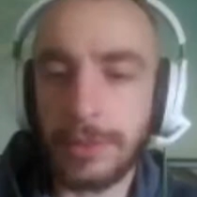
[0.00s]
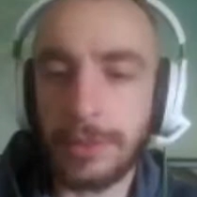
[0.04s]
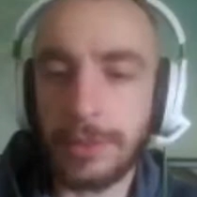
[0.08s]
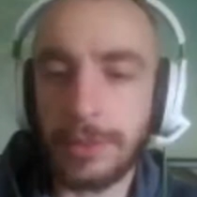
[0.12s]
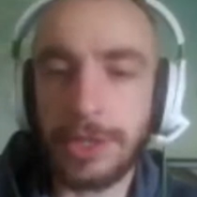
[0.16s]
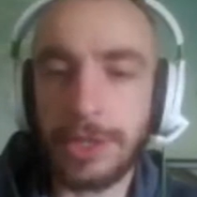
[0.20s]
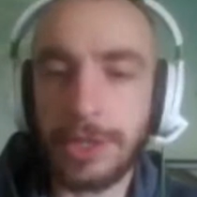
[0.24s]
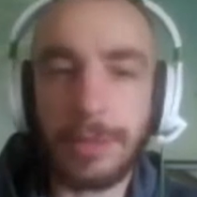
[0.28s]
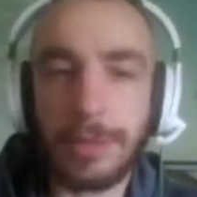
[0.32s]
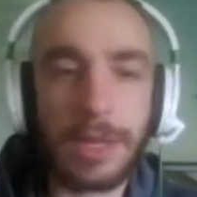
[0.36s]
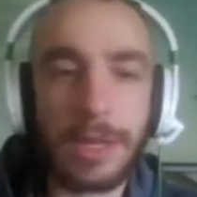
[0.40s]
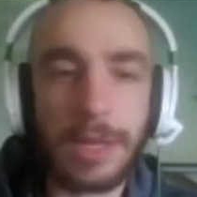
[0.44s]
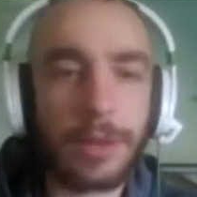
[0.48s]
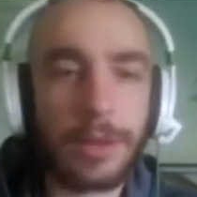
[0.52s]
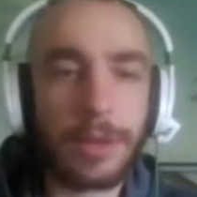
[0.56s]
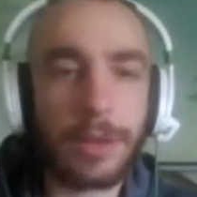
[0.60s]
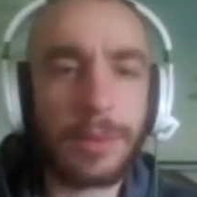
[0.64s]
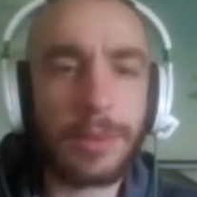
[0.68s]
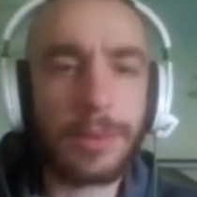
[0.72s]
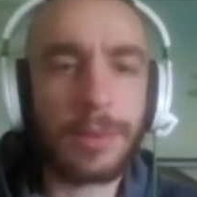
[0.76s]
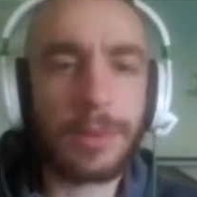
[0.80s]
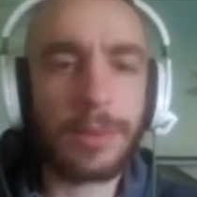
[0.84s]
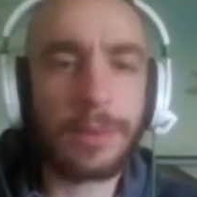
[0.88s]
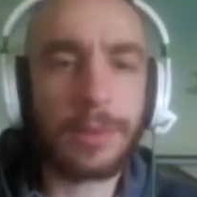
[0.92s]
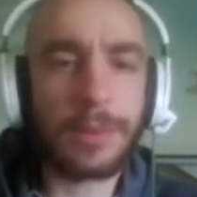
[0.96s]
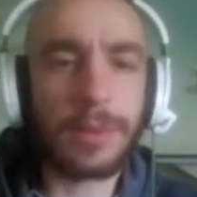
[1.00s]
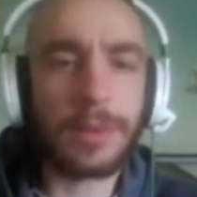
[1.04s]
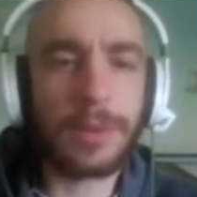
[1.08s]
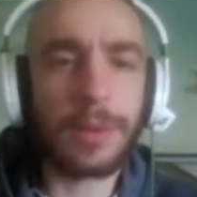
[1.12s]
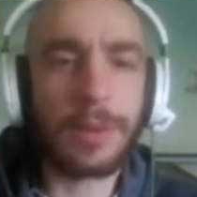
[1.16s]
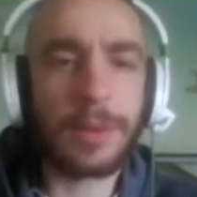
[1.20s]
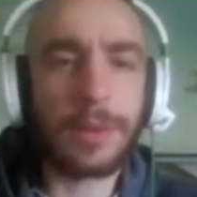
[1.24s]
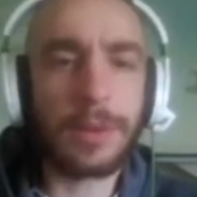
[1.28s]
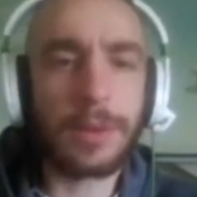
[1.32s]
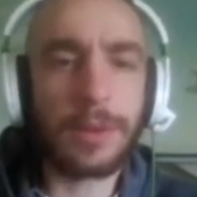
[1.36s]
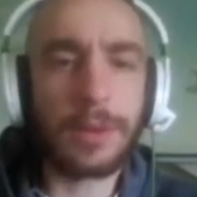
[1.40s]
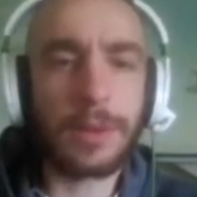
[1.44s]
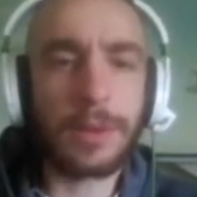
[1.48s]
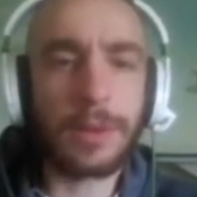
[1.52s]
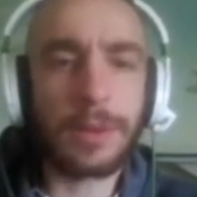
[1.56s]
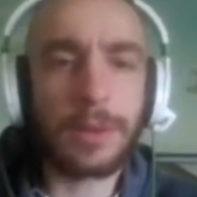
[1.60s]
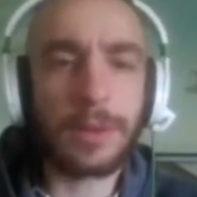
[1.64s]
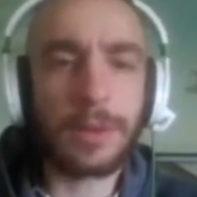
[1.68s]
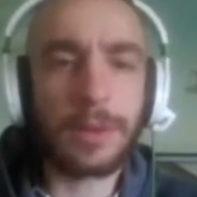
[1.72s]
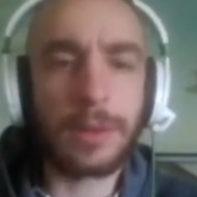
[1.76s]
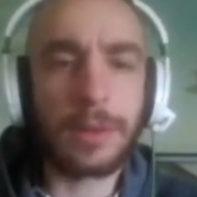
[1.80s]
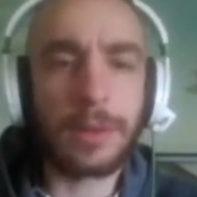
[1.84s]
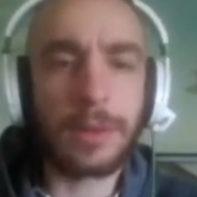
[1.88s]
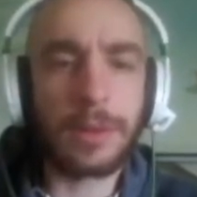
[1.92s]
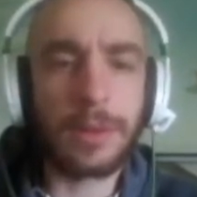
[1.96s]
we jimmy that open?
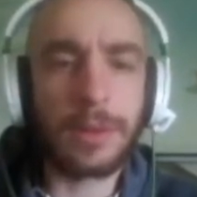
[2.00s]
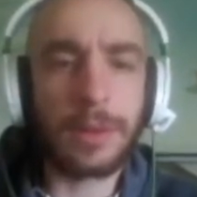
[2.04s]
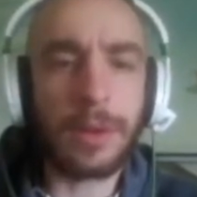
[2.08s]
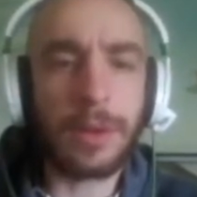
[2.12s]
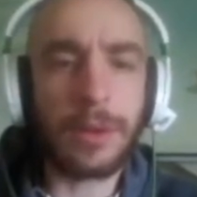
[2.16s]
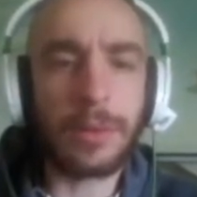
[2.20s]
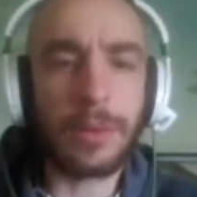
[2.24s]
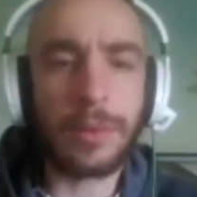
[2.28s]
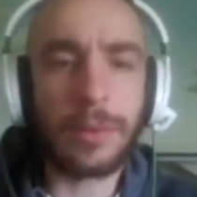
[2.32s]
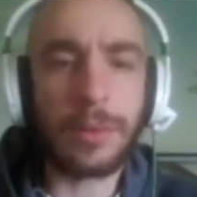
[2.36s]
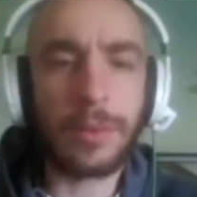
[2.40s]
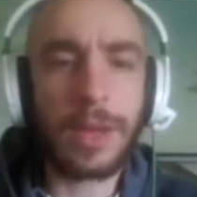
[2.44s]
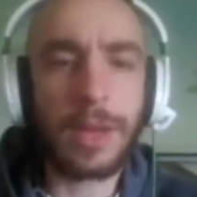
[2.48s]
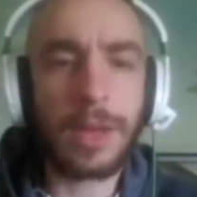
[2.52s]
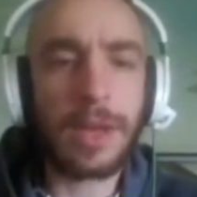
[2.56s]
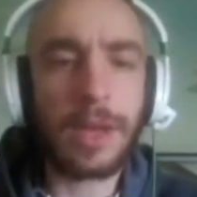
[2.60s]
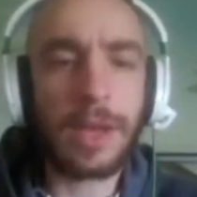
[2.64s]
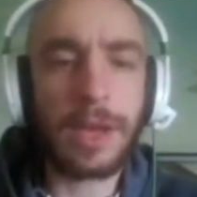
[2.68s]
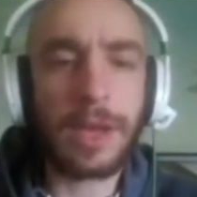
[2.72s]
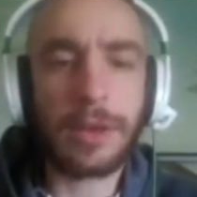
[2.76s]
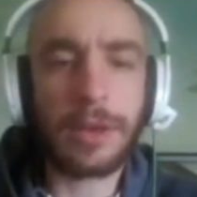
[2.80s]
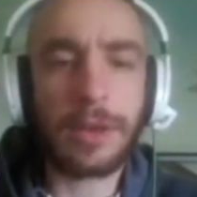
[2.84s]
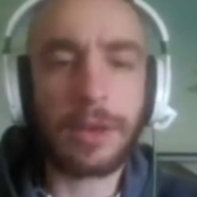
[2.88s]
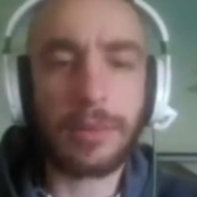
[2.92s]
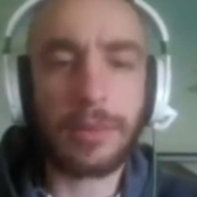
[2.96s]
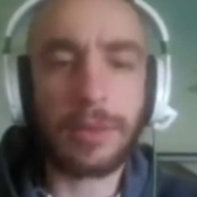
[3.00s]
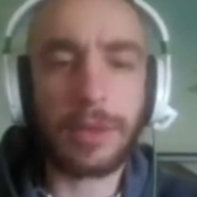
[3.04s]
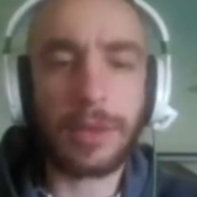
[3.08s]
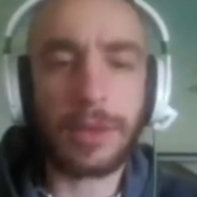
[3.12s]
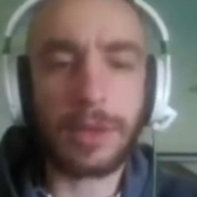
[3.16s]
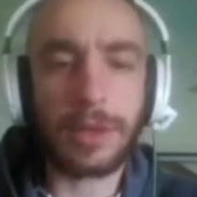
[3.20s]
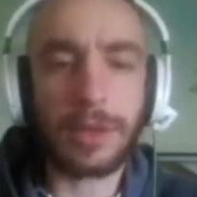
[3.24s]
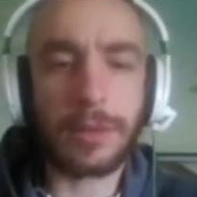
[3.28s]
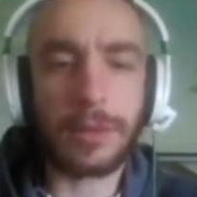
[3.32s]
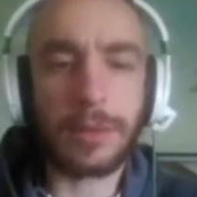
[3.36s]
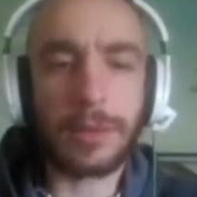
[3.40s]
Oh yeah, cool, brilliant.